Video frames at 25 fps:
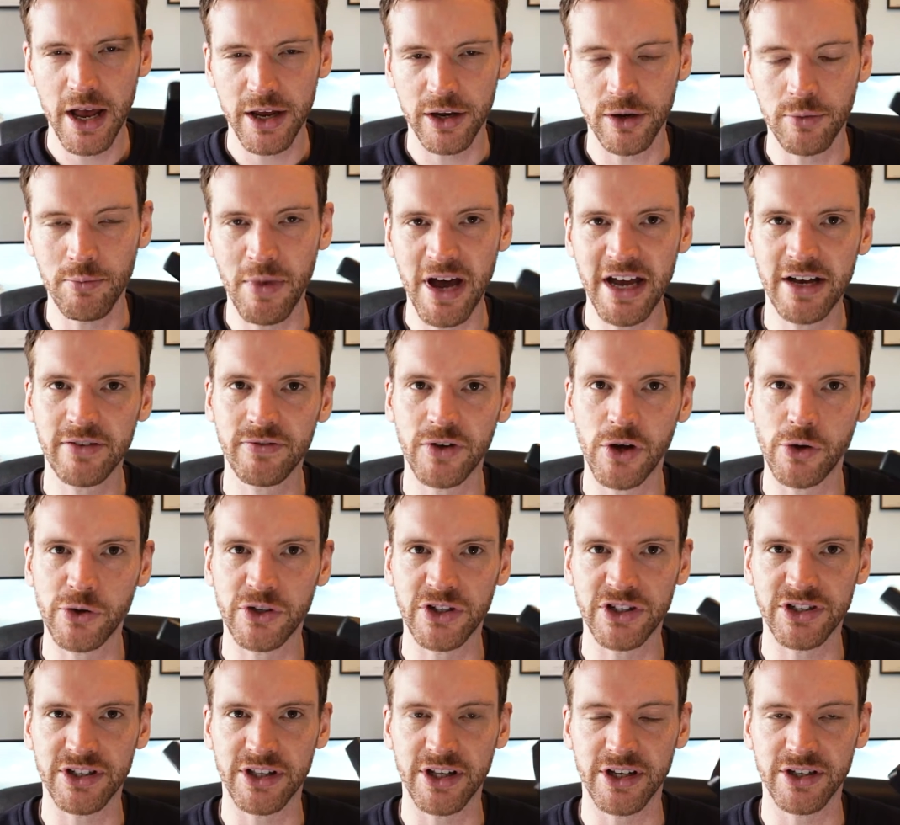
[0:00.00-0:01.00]
You may have
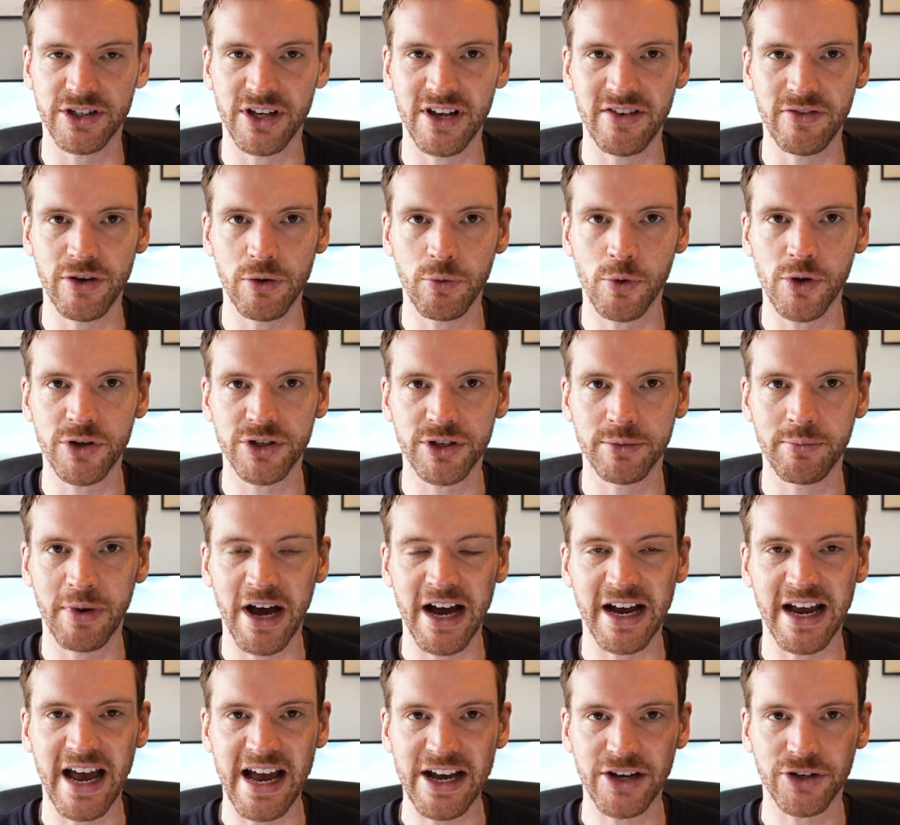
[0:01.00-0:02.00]
noticed that if you want to
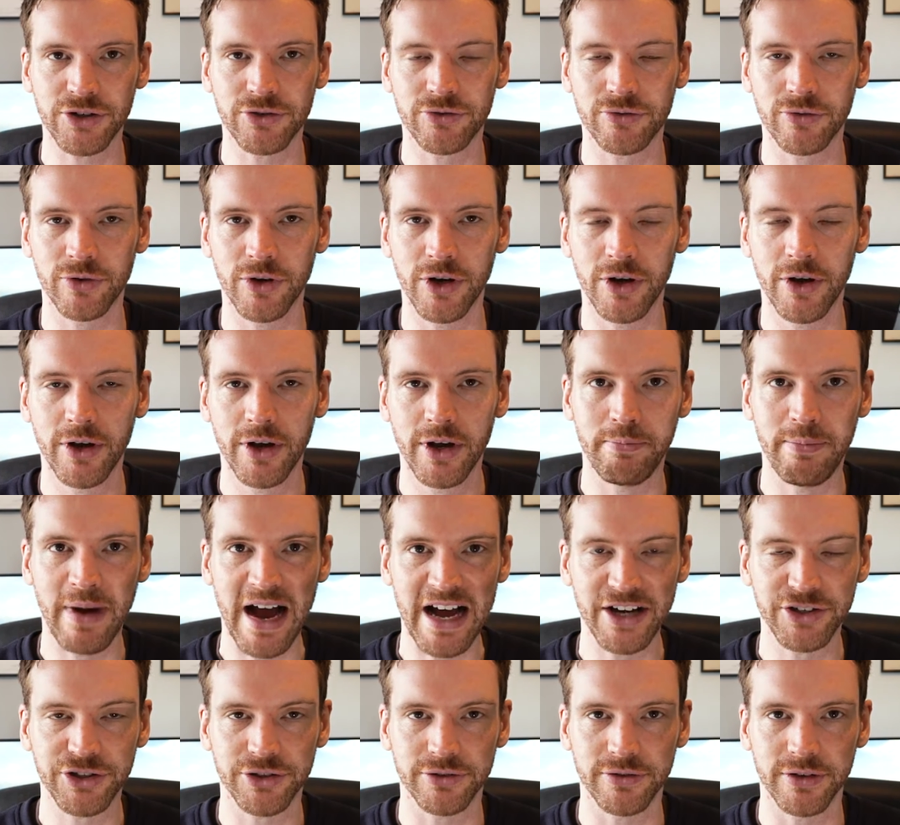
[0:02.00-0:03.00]
buy extra
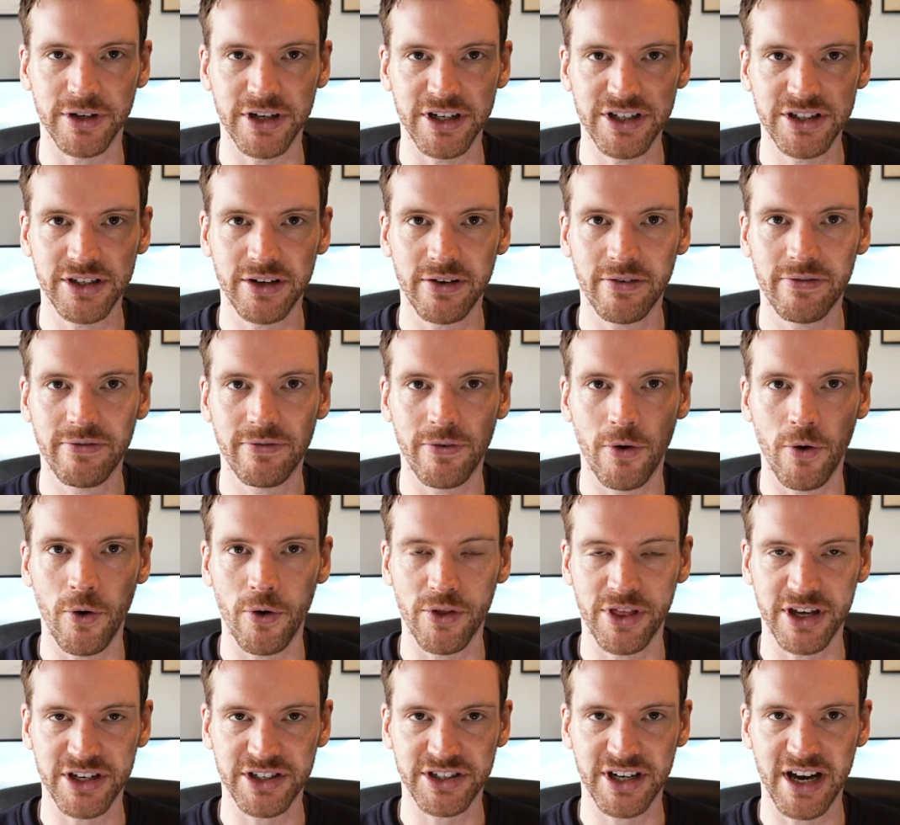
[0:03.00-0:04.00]
batteries
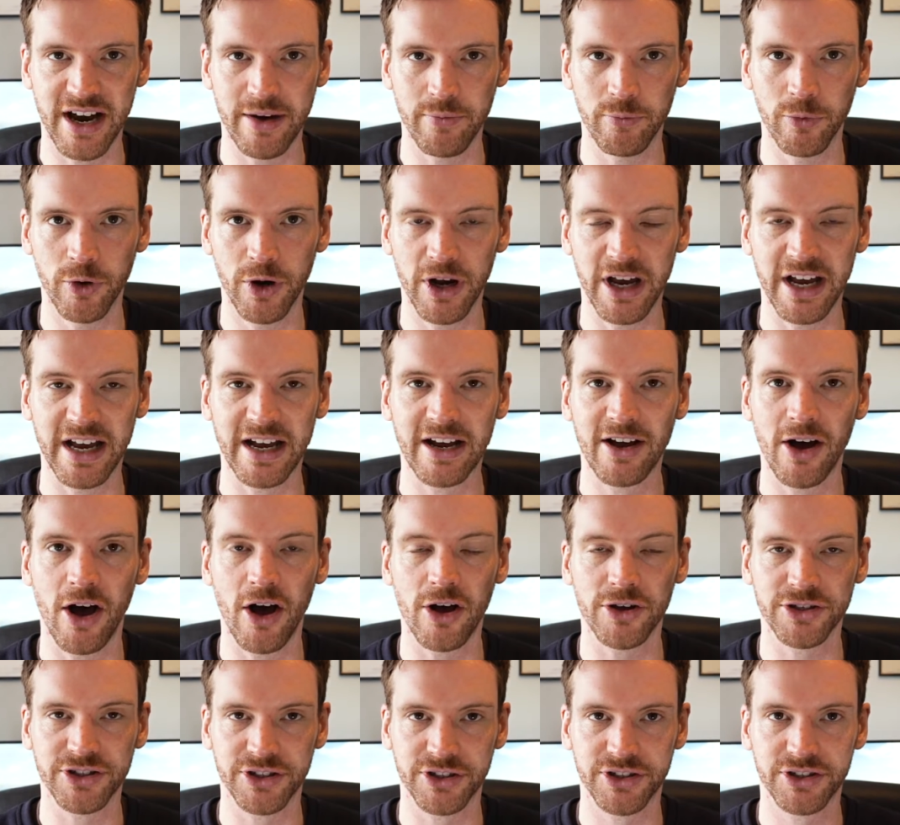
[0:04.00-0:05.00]
for this camera, it
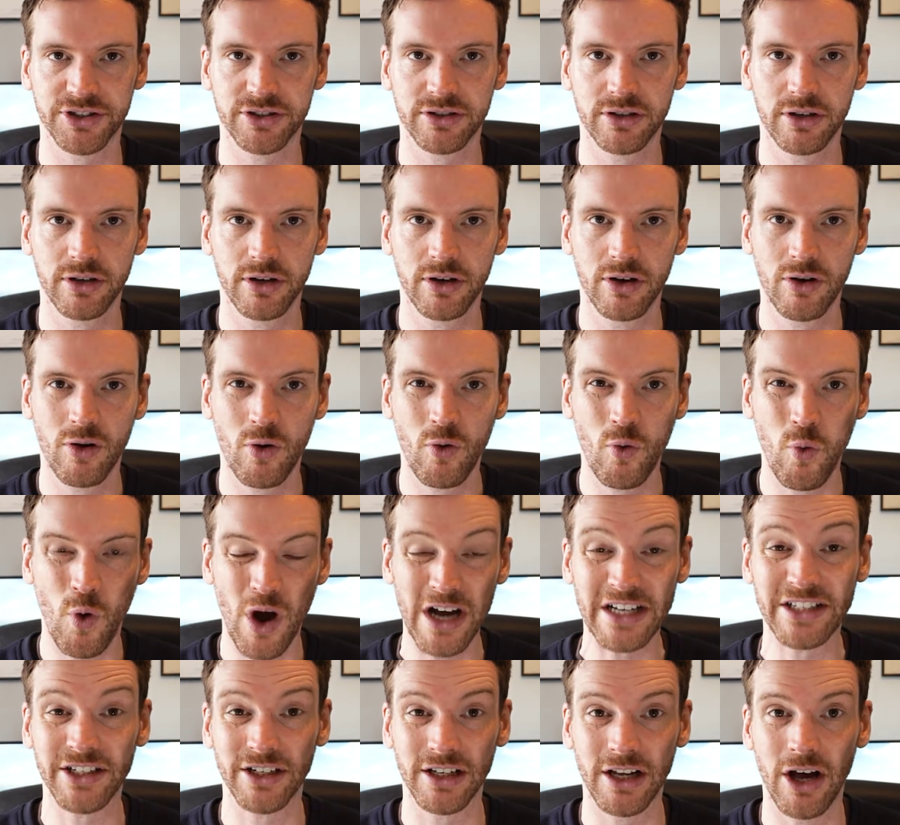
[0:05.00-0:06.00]
costs
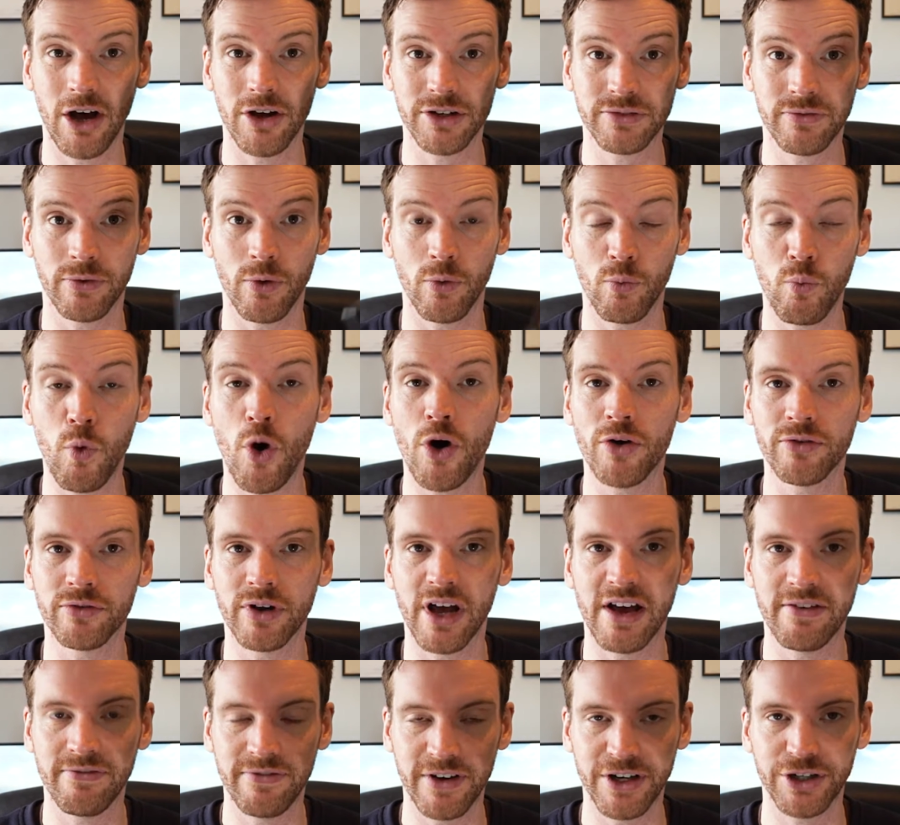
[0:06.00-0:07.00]
quite a lot for
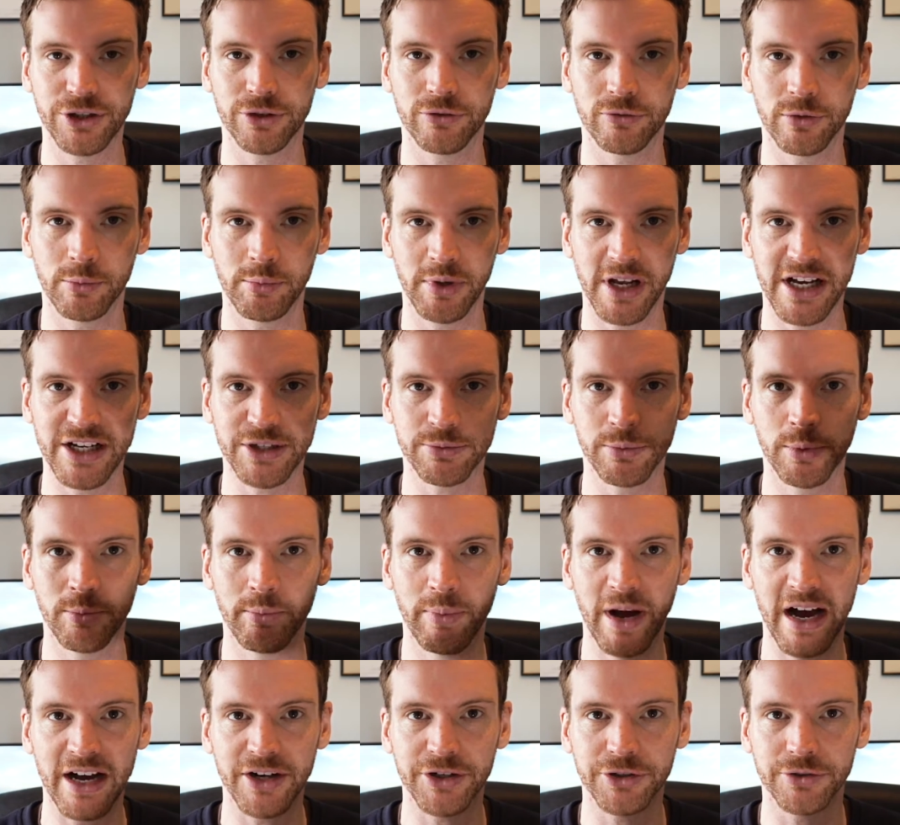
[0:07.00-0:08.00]
one official replacement
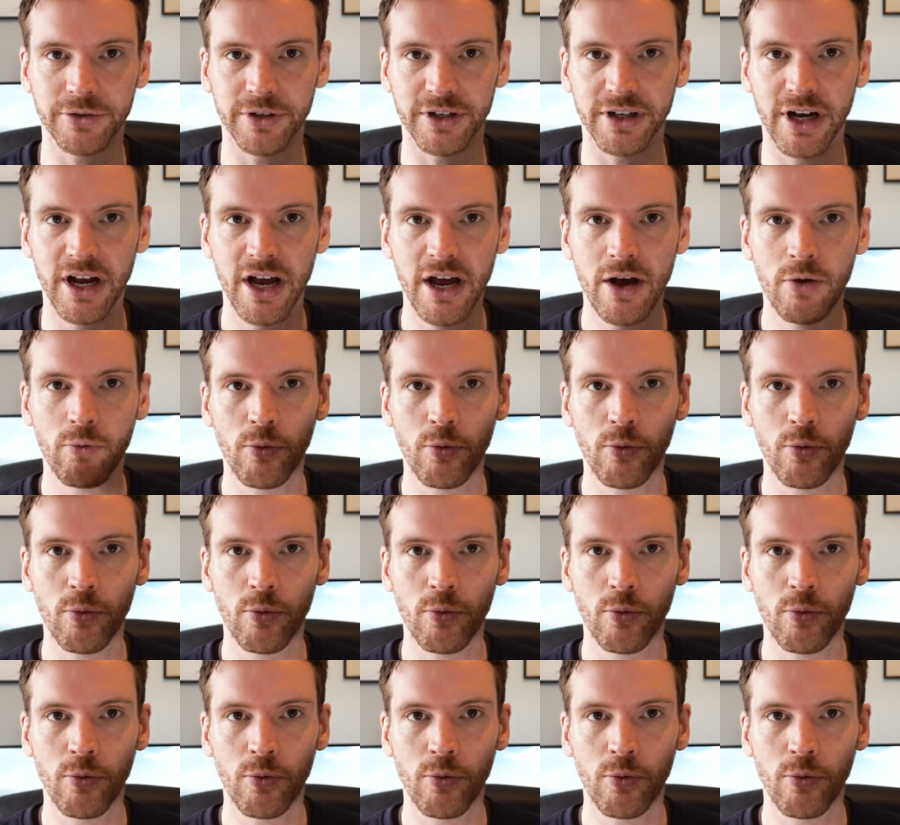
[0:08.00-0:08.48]
battery.